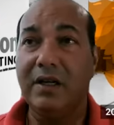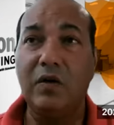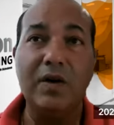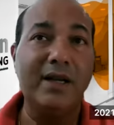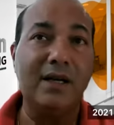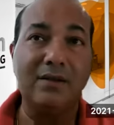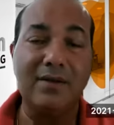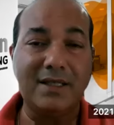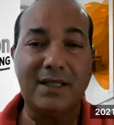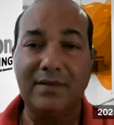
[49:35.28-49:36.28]
Going
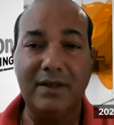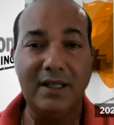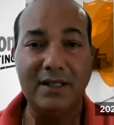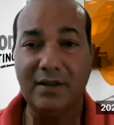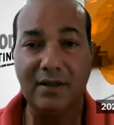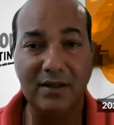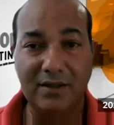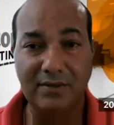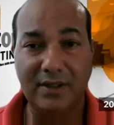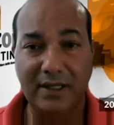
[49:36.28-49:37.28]
aggressively is not going to
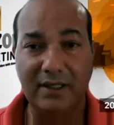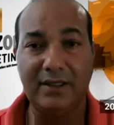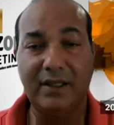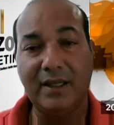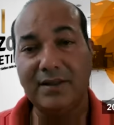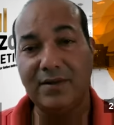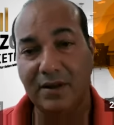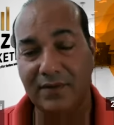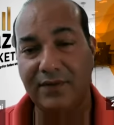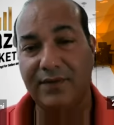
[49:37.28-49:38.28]
do anything. It's
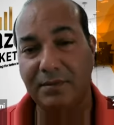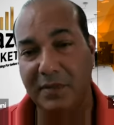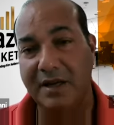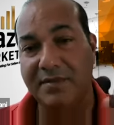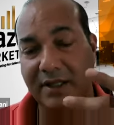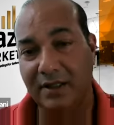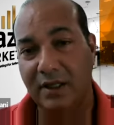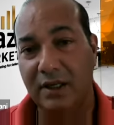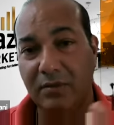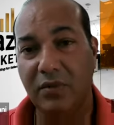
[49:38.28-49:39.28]
going to maybe
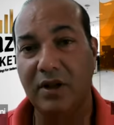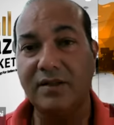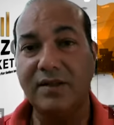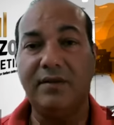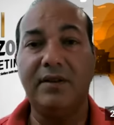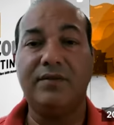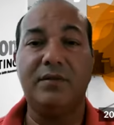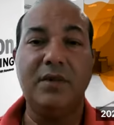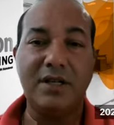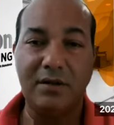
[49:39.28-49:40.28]
pull out some
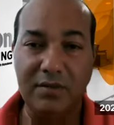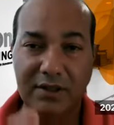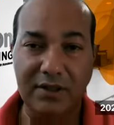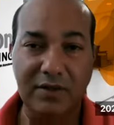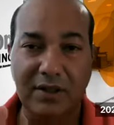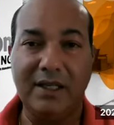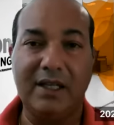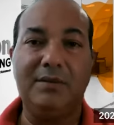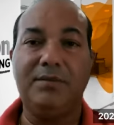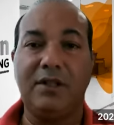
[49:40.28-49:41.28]
information, but you want to
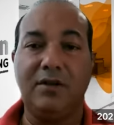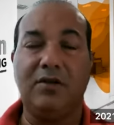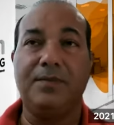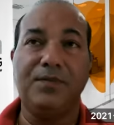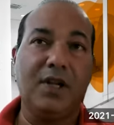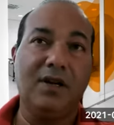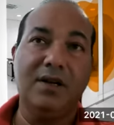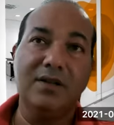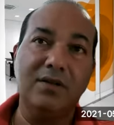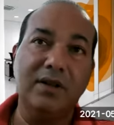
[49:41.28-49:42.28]
keep it low.
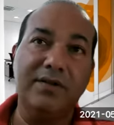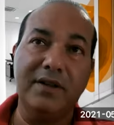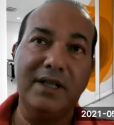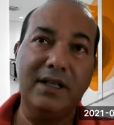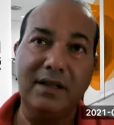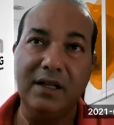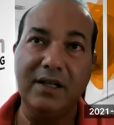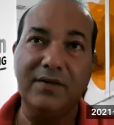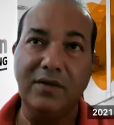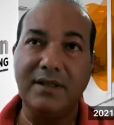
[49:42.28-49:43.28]
So if you did
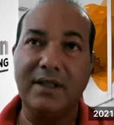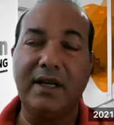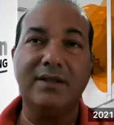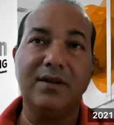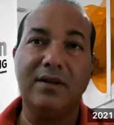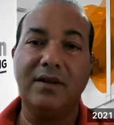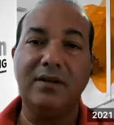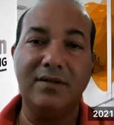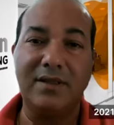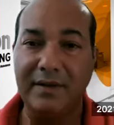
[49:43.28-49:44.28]
34 cents, you're going to
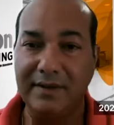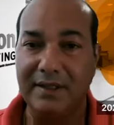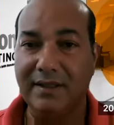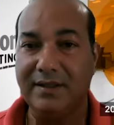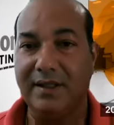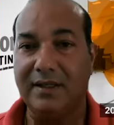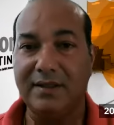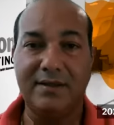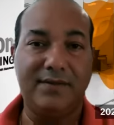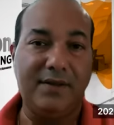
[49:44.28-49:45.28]
do 17
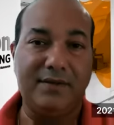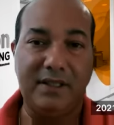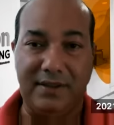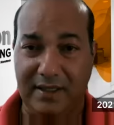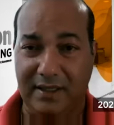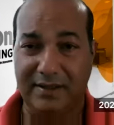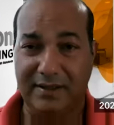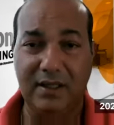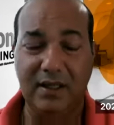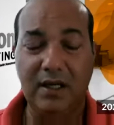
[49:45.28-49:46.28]
cents, 15 cents,